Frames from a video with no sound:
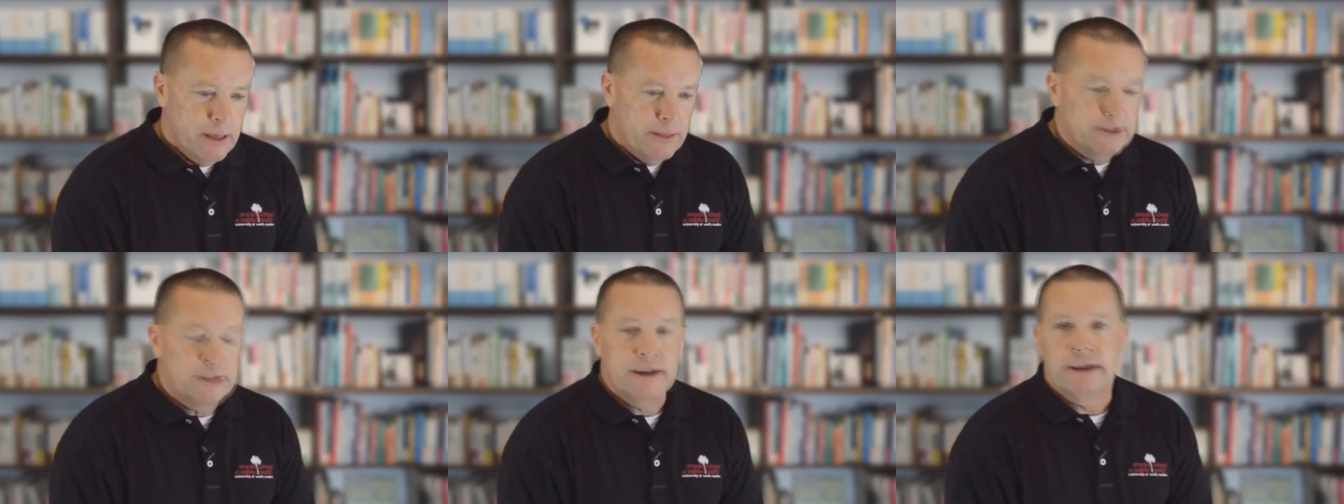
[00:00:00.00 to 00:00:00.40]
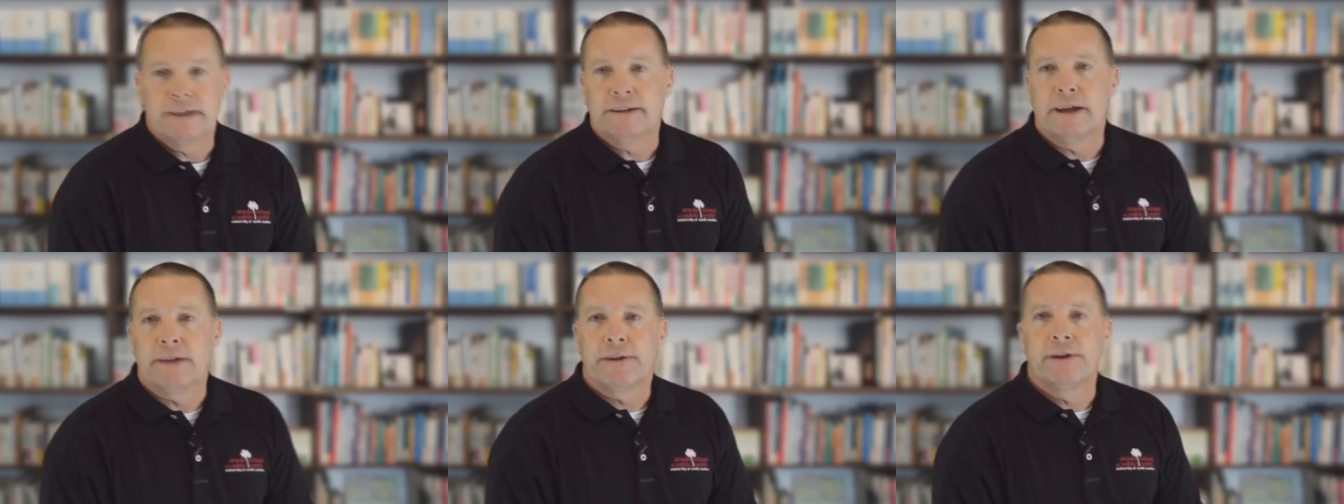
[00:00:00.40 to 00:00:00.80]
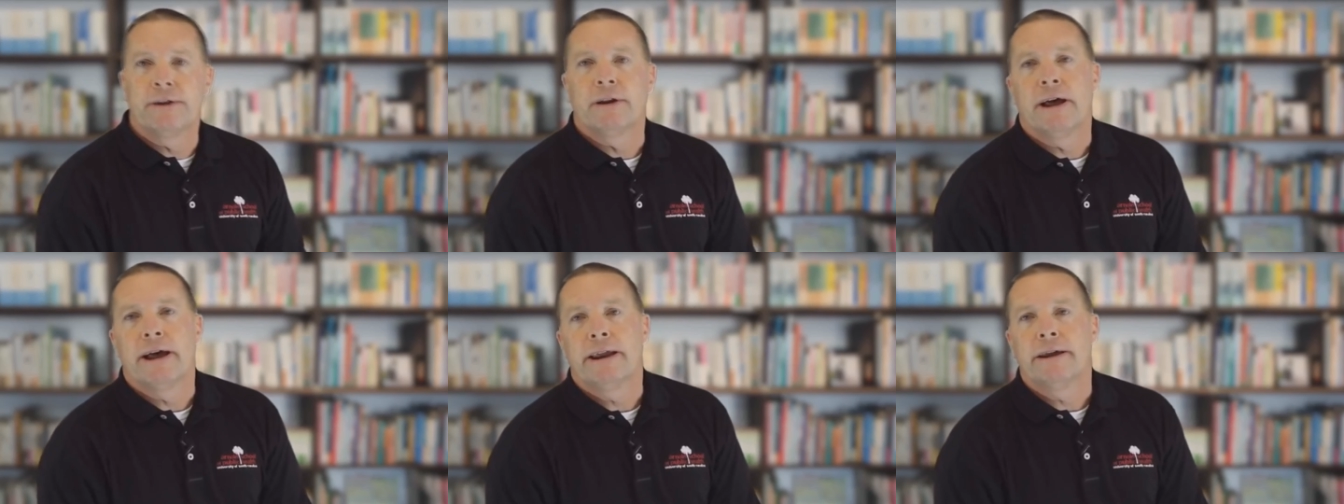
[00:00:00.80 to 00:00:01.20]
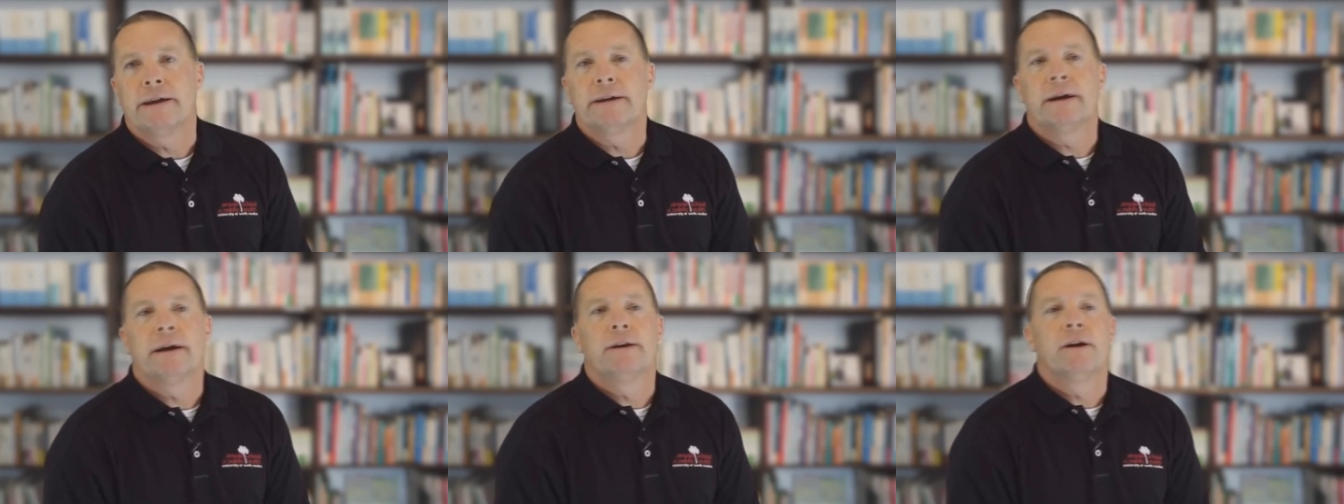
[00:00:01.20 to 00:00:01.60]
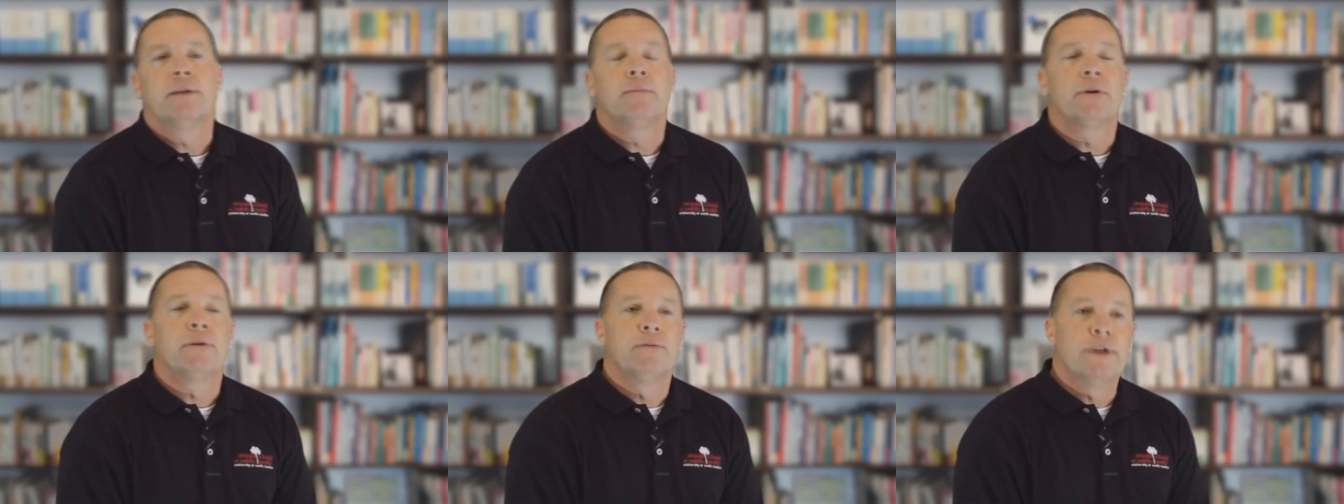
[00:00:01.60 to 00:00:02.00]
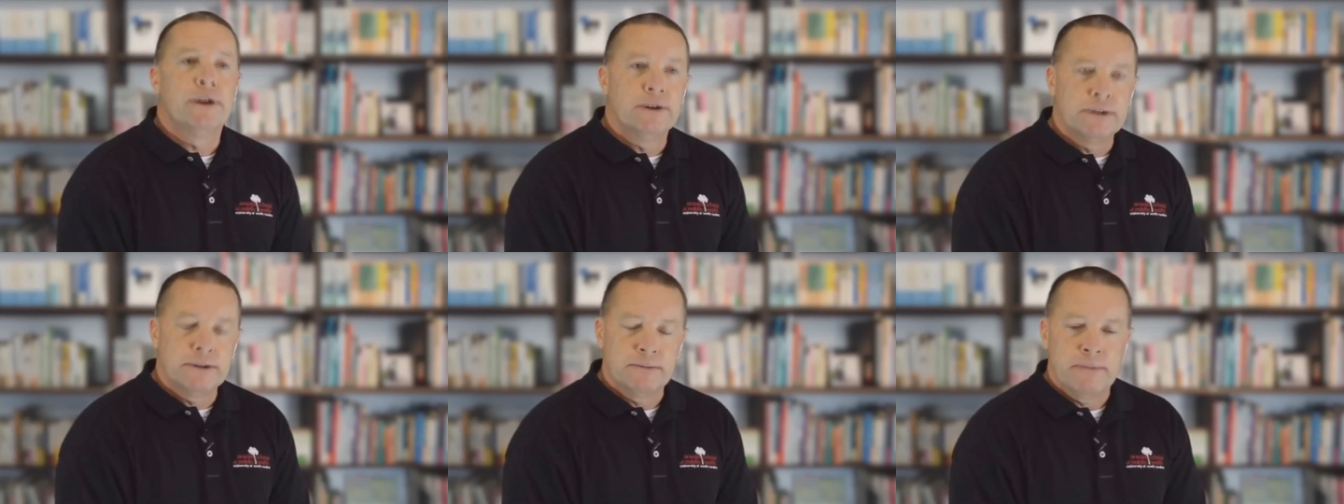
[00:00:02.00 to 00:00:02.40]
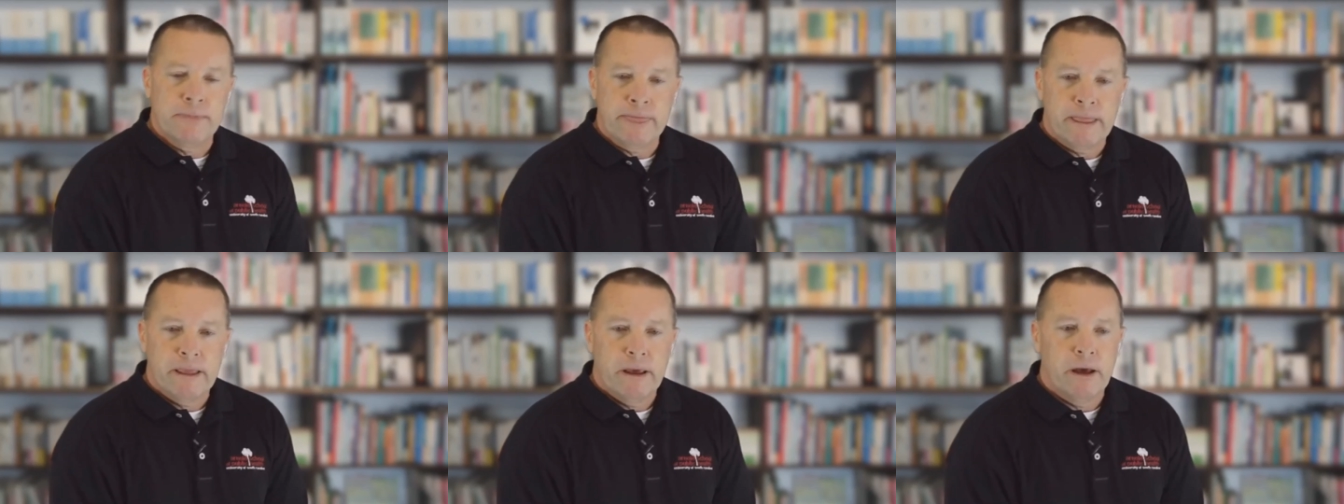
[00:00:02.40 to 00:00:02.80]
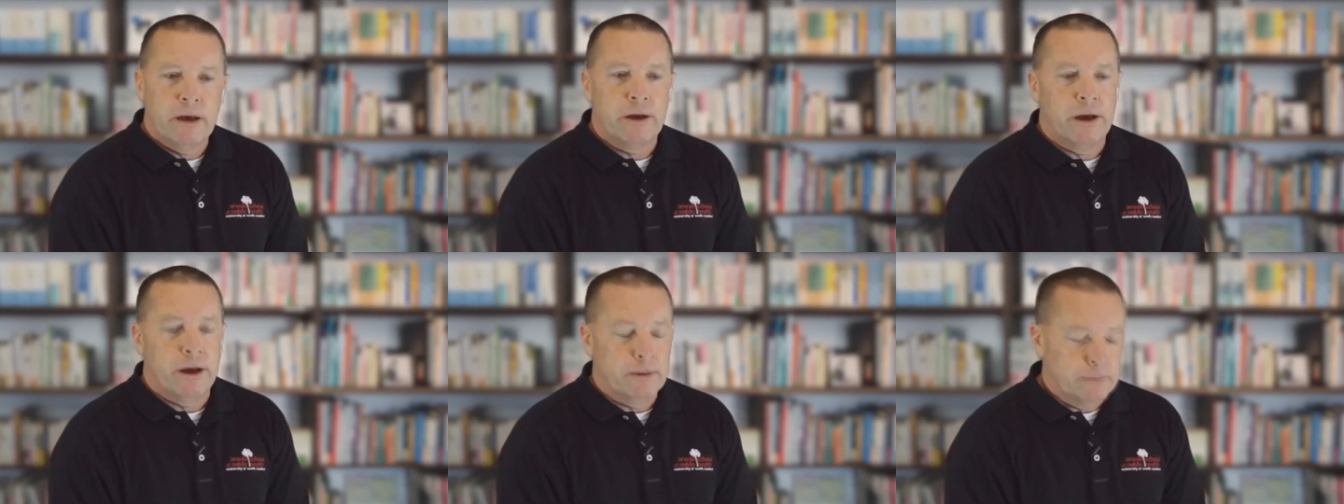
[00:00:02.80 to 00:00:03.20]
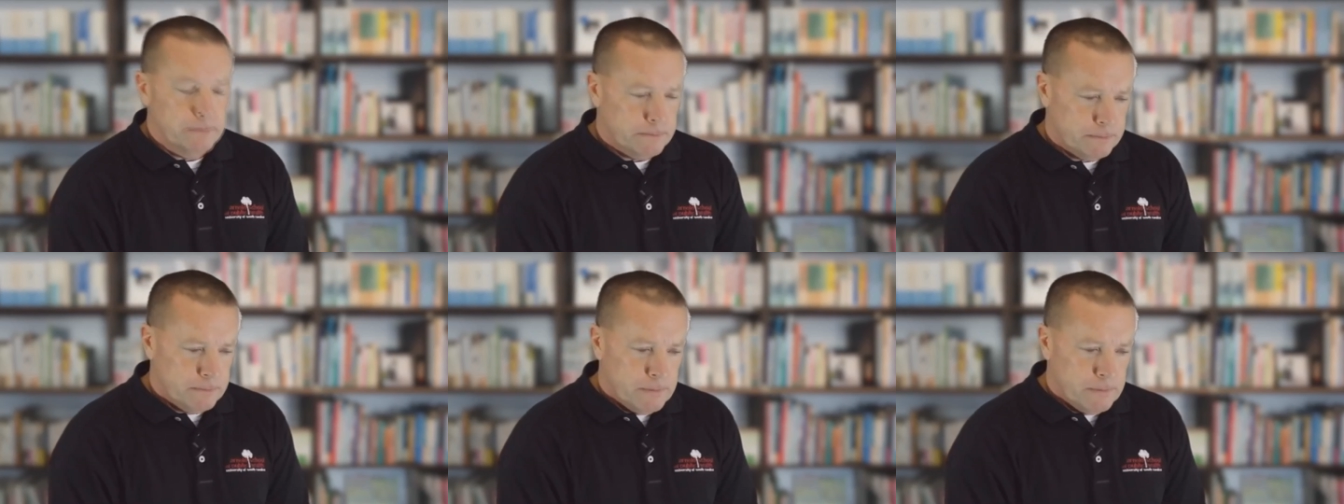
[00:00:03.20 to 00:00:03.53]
the state of South Carolina a number of years ago